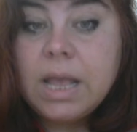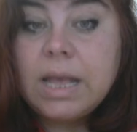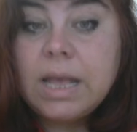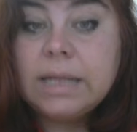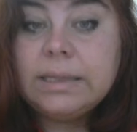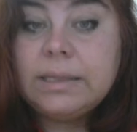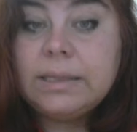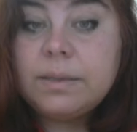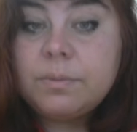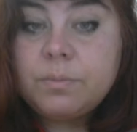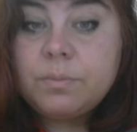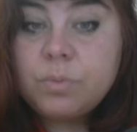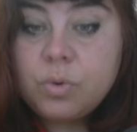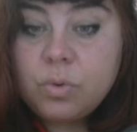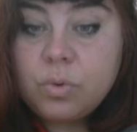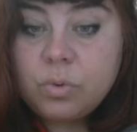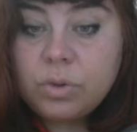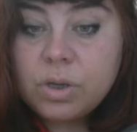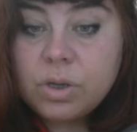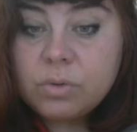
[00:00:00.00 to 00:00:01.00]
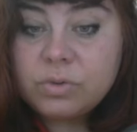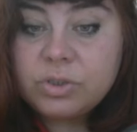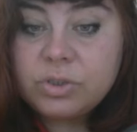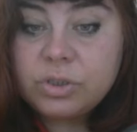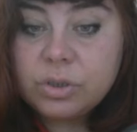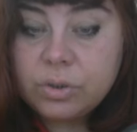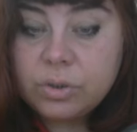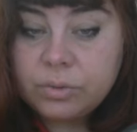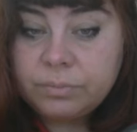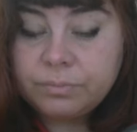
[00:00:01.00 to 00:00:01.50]
The moon
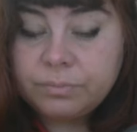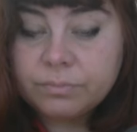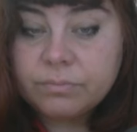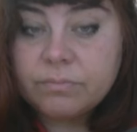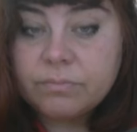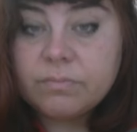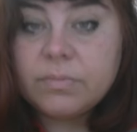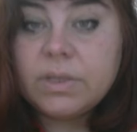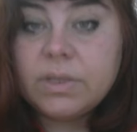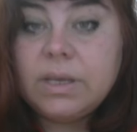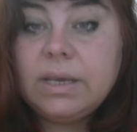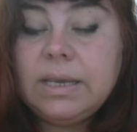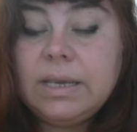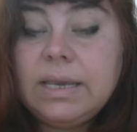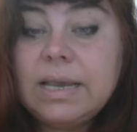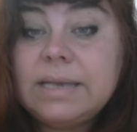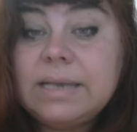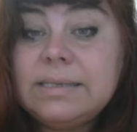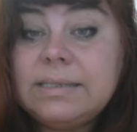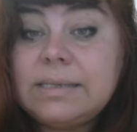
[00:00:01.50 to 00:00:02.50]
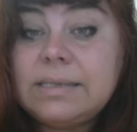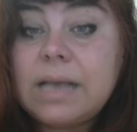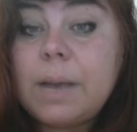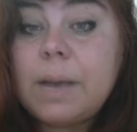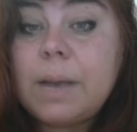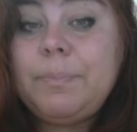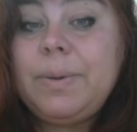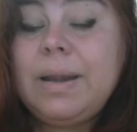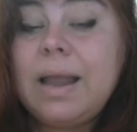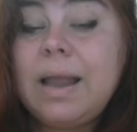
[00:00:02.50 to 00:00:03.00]
also has
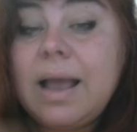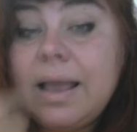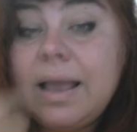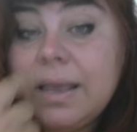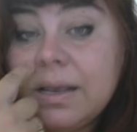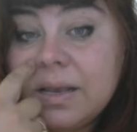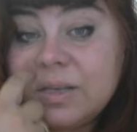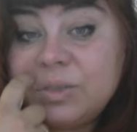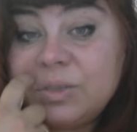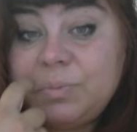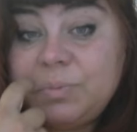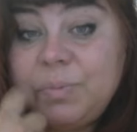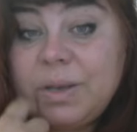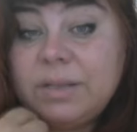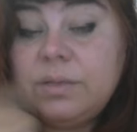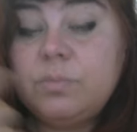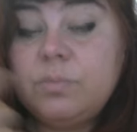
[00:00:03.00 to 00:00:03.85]
applying aspect.